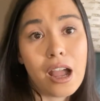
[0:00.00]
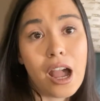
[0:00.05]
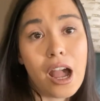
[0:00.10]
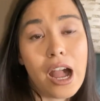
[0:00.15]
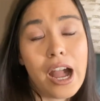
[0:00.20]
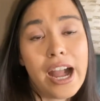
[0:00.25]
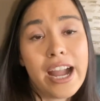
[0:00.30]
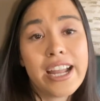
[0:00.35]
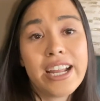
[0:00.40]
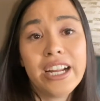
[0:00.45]

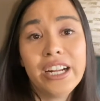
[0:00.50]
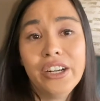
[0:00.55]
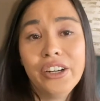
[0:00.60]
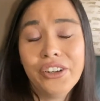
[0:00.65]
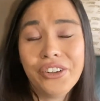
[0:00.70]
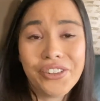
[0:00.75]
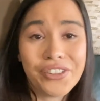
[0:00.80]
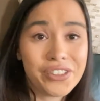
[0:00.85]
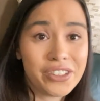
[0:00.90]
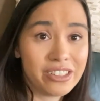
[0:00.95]
I
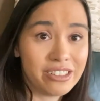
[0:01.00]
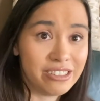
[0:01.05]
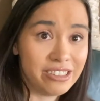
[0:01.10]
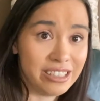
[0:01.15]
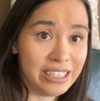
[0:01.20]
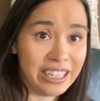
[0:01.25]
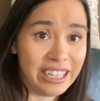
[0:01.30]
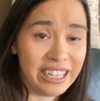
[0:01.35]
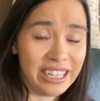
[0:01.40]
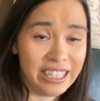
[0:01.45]

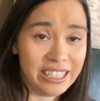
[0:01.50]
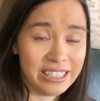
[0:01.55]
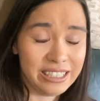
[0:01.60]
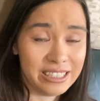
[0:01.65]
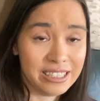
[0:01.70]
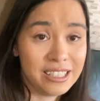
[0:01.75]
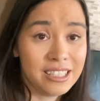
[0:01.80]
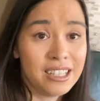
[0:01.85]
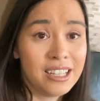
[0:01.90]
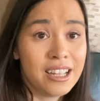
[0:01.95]

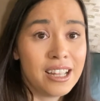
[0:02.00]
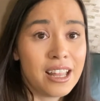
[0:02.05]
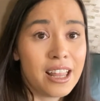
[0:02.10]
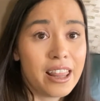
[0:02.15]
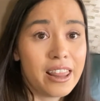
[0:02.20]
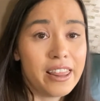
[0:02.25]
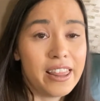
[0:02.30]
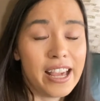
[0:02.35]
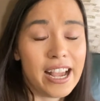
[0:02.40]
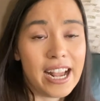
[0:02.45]
understand
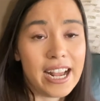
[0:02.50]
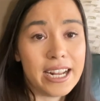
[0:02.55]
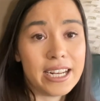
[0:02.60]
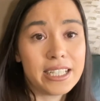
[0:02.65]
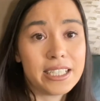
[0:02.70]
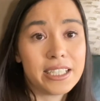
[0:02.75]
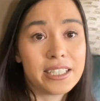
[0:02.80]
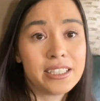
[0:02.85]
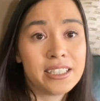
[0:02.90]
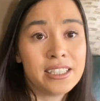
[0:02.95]

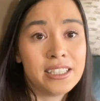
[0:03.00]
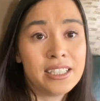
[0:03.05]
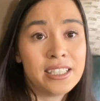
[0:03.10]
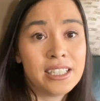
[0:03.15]
that